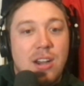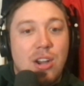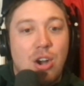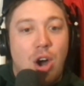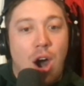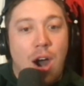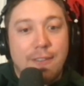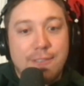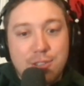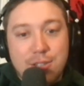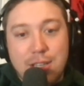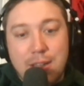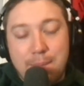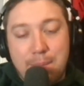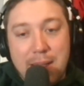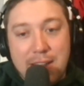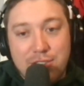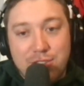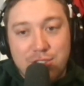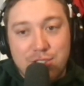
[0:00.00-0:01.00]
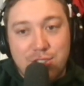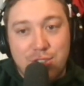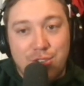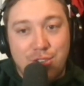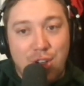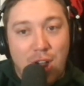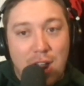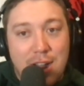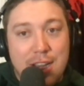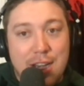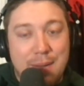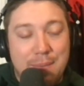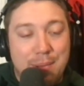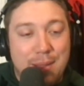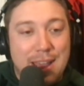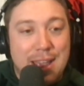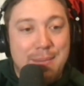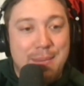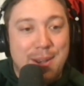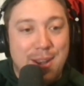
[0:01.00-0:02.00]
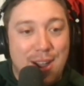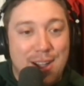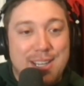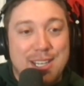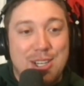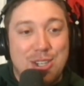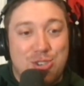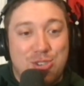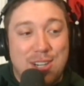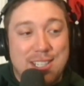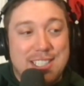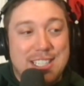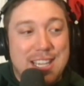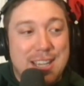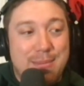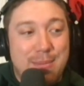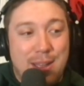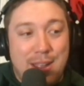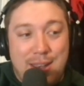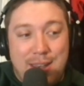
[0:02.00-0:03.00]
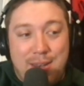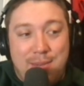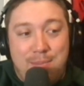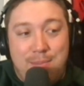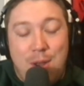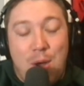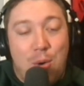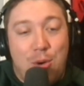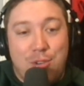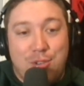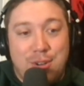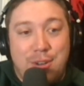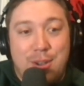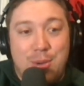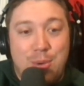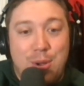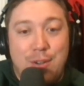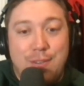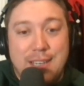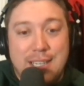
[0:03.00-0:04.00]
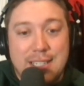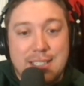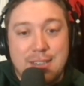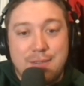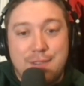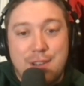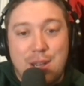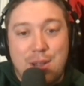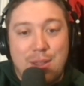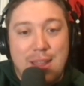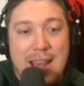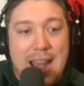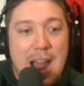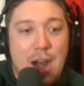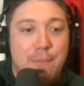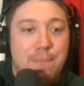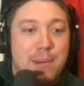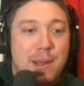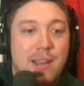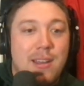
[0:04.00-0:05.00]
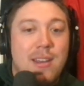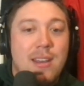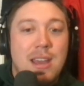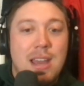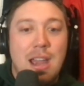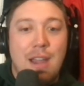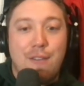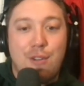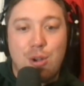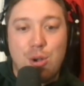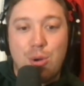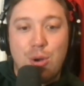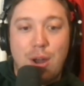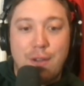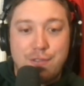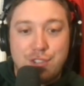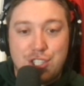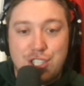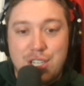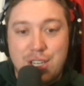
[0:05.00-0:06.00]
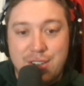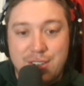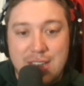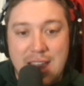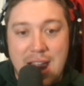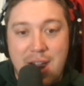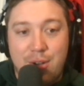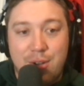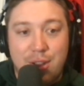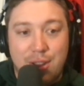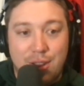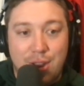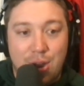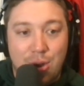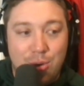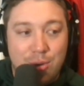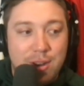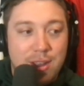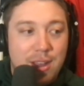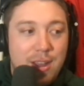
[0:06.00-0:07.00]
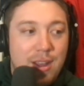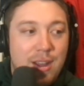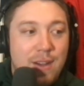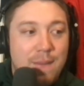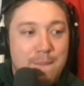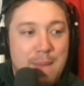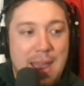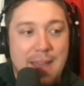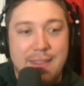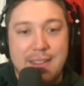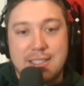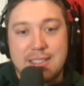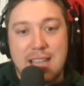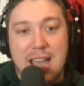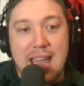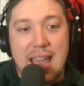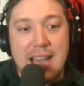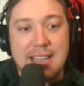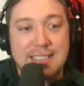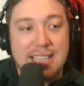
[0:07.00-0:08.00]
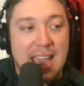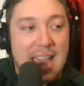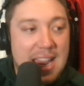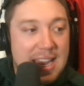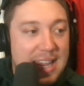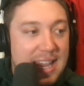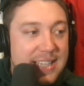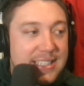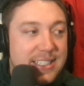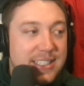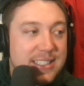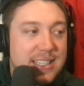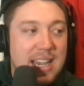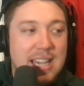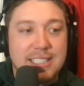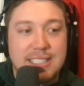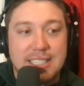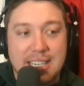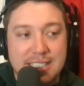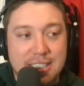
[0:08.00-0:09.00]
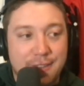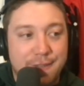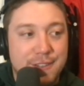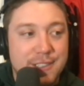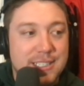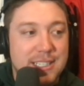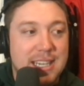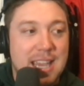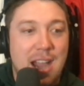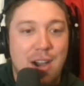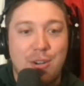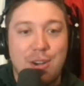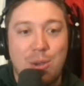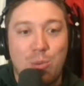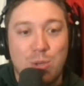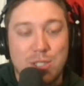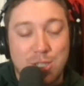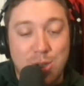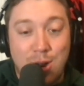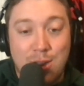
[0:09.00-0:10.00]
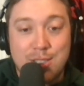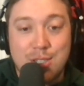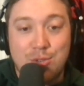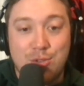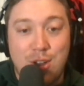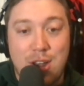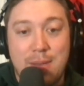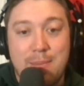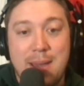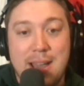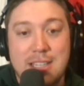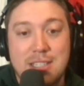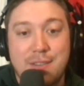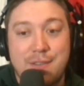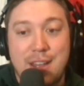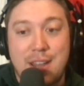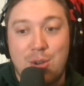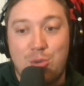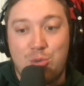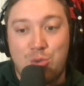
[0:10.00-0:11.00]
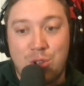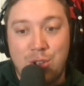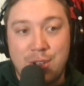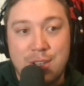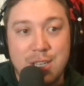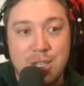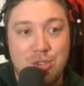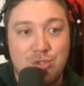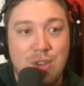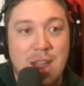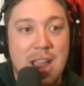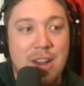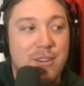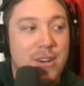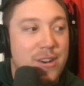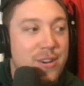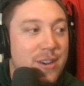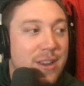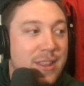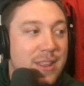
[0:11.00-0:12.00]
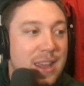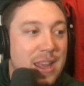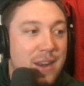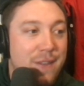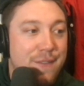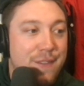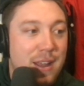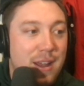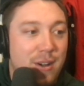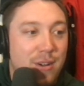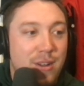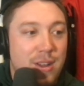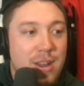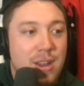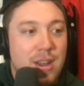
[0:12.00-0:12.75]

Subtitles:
Obviously, the Patriots are not going to play him and not going to trust him, and no one really will if he doesn't figure that out. But if you're going off sheer talent alone, man, this guy has it. And he has the size. He has the physicality. Wisconsin running backs have had a really good track record in the NFL.